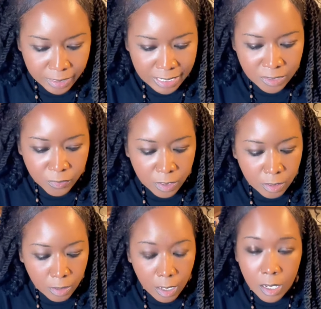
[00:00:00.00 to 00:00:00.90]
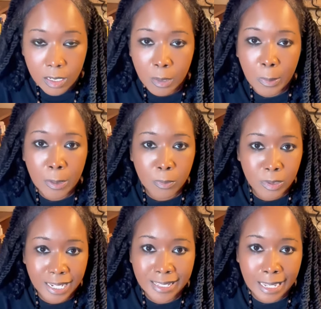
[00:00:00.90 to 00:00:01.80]
That's for the people
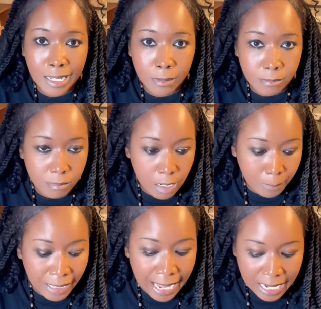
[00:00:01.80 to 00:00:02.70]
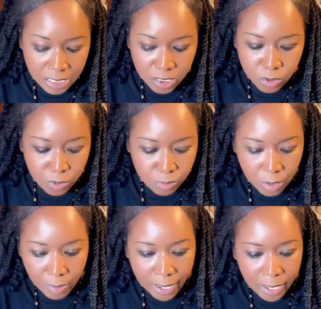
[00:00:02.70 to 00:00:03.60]
that that applies to,
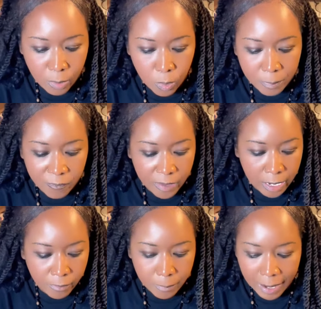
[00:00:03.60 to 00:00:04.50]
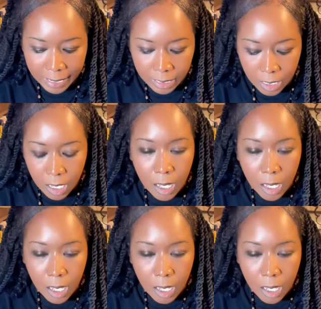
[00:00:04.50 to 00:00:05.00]
okay? It won't be for everybody.